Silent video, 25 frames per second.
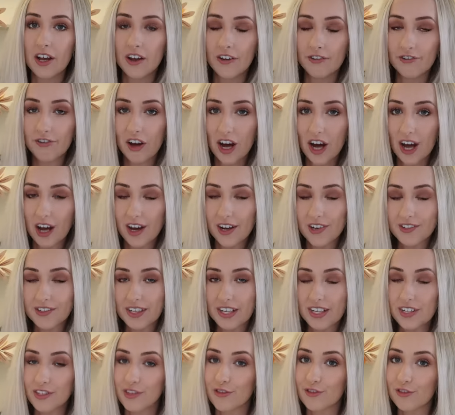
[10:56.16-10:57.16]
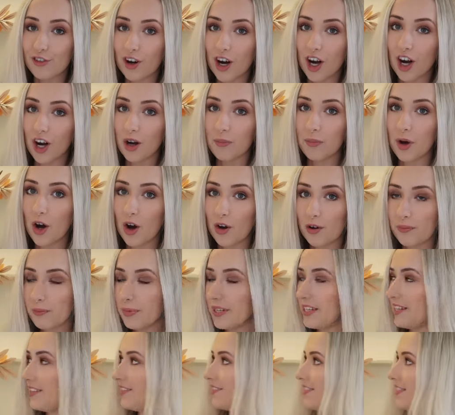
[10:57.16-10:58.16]
vase is from Home
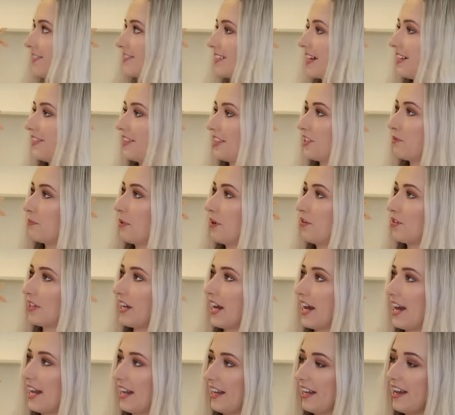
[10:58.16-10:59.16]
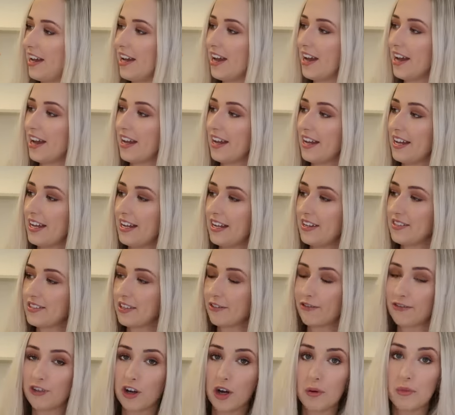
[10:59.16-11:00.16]
Pieces and this bouquet is
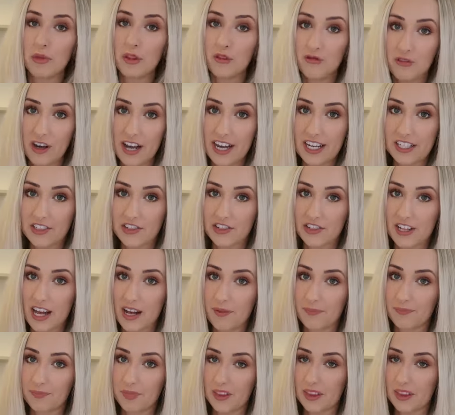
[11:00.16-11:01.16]
from the range, that